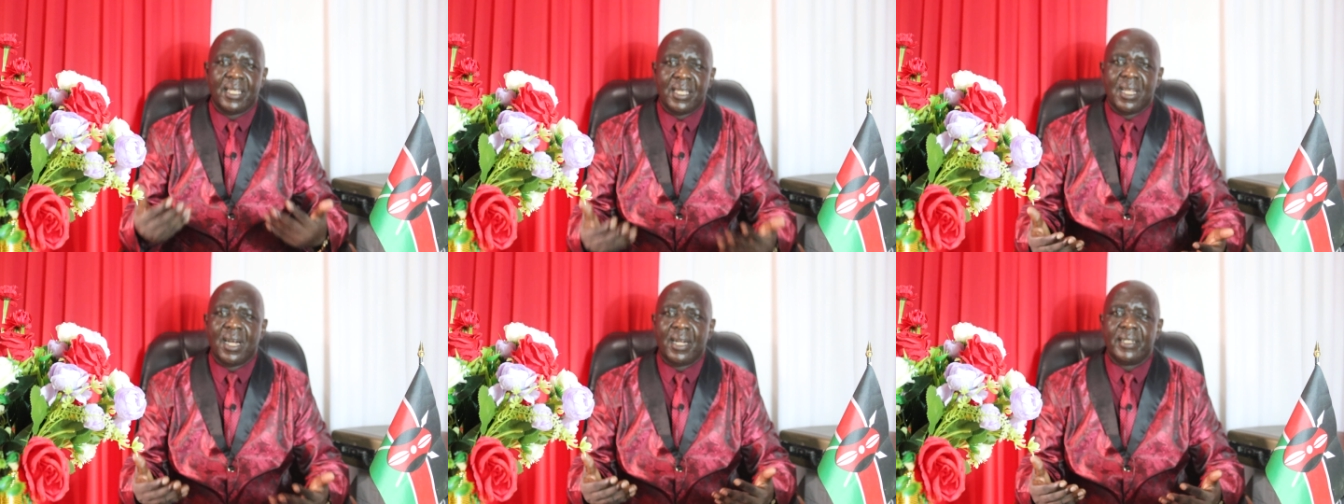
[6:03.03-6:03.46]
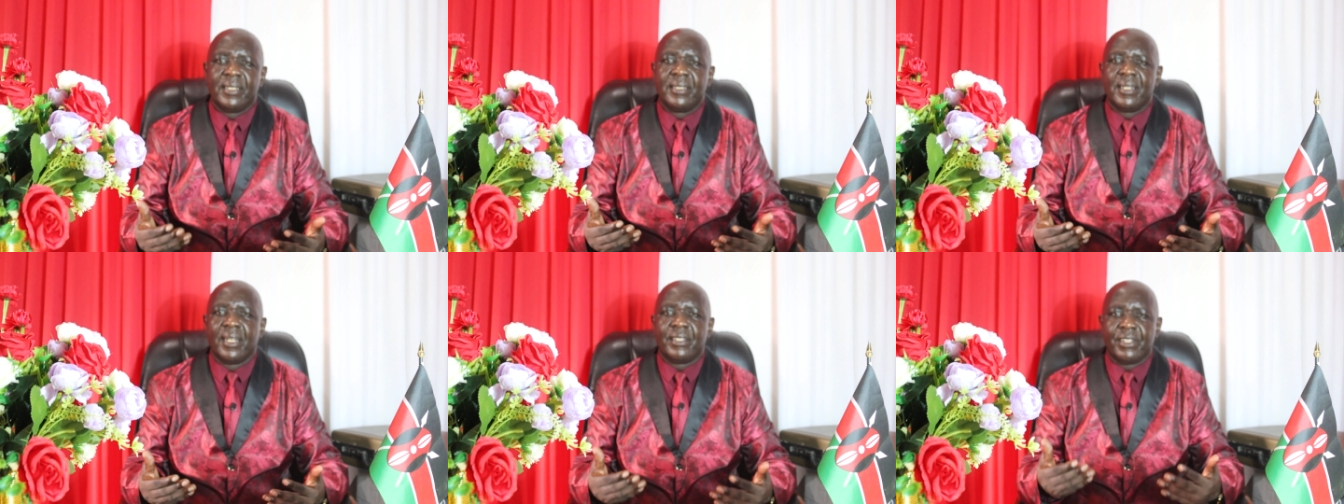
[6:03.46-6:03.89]
here
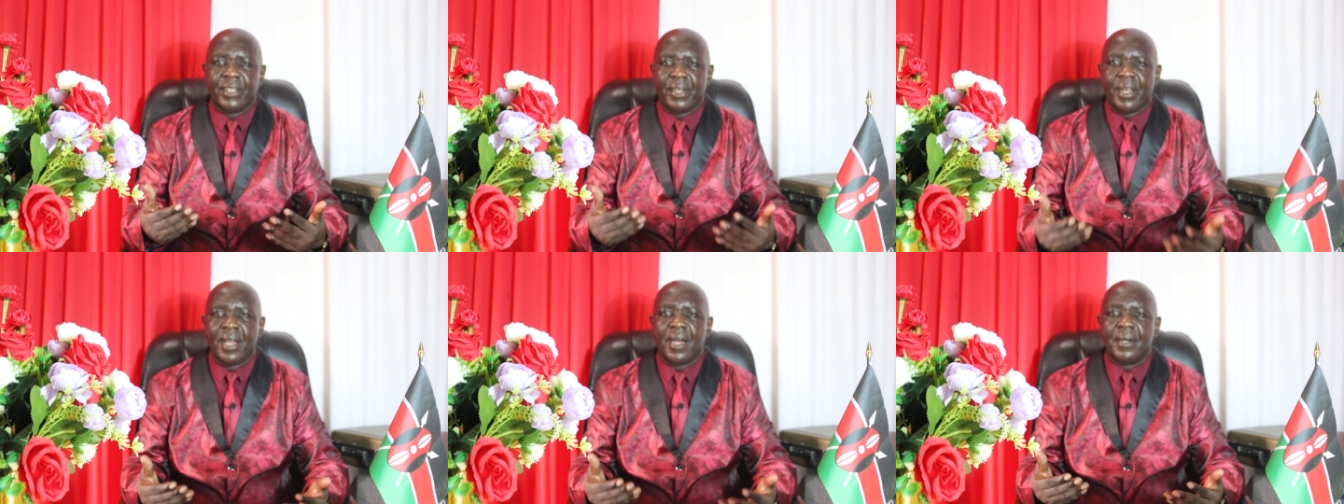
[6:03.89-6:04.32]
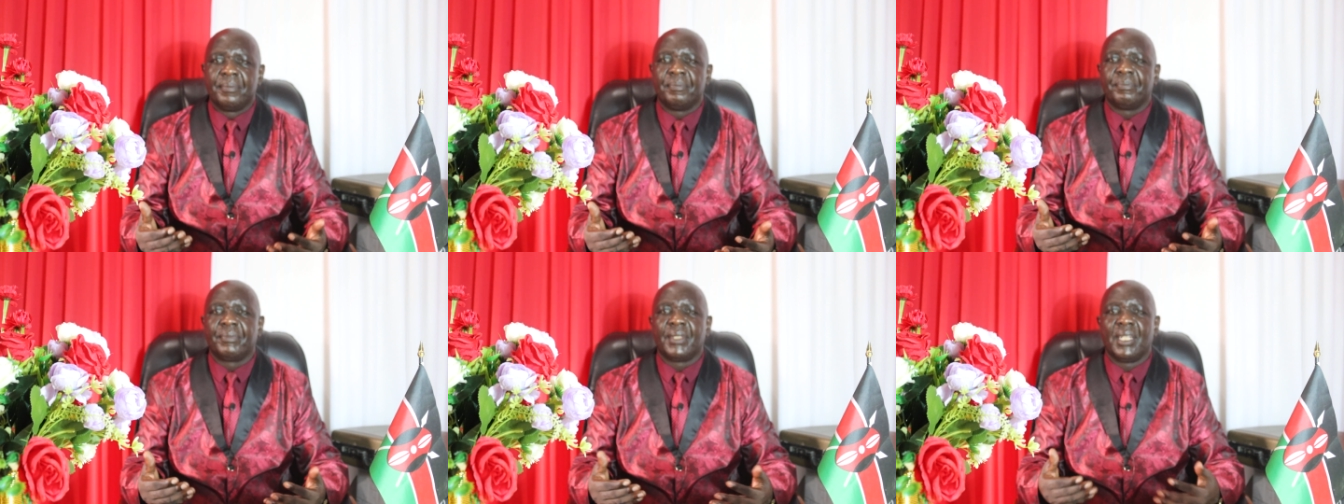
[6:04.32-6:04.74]
in
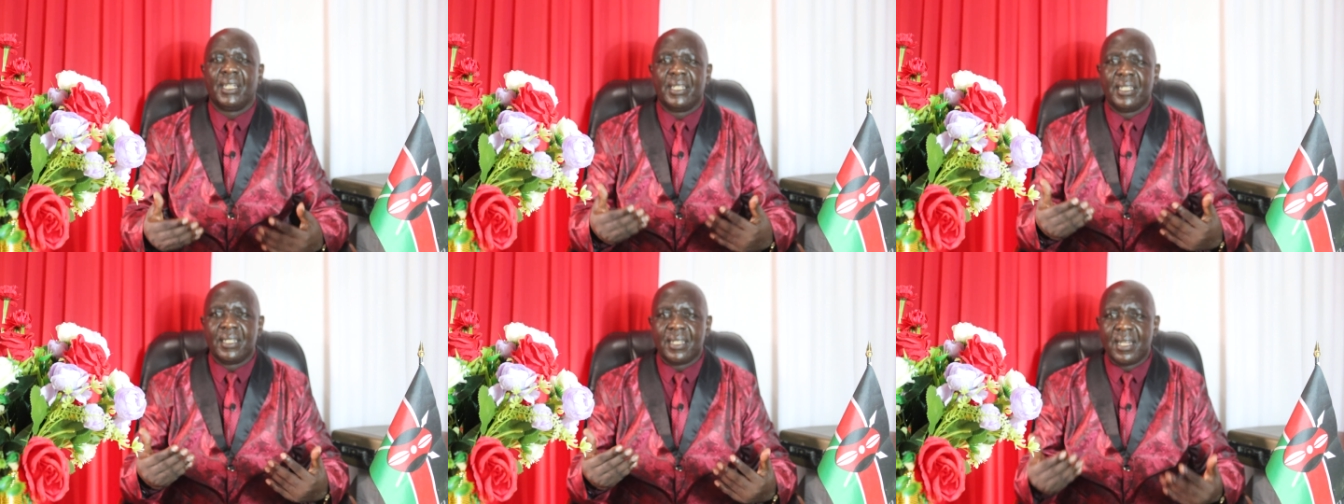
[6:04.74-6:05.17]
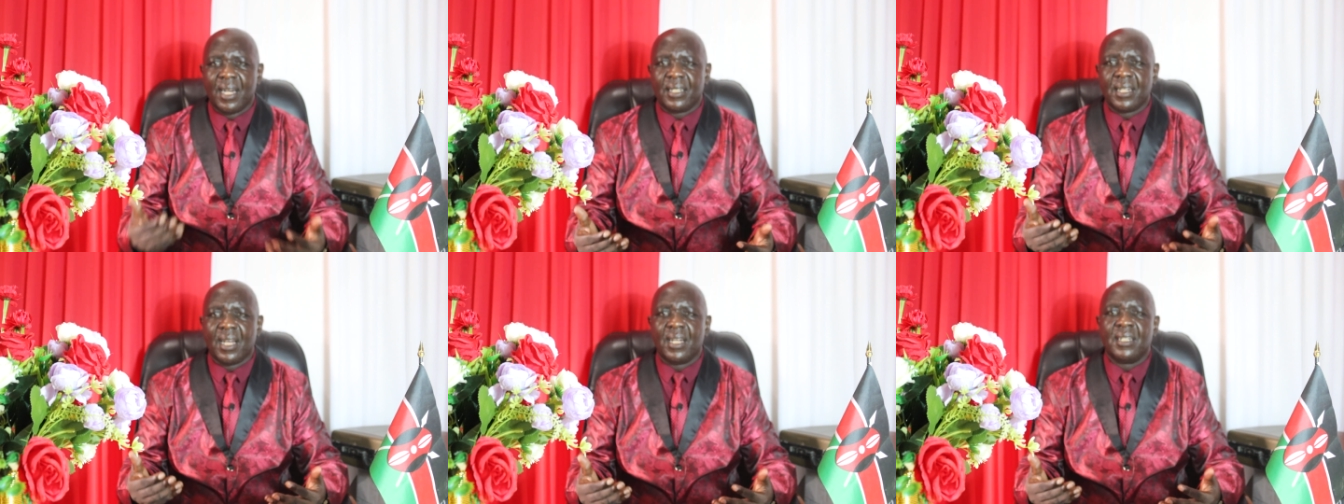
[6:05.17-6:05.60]
Nigeria, in
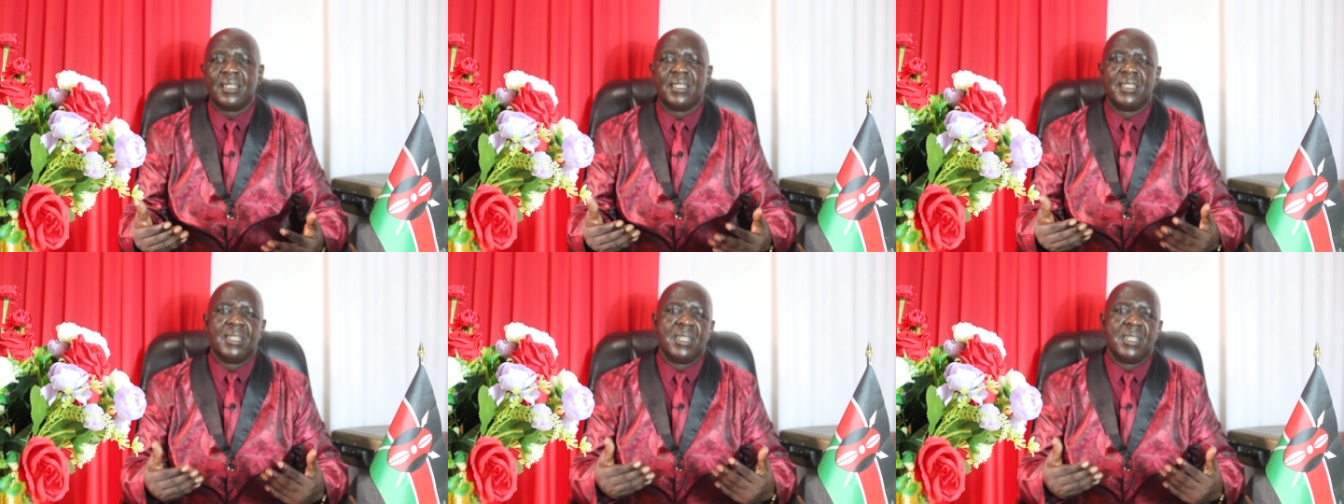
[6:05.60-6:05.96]
Ghana,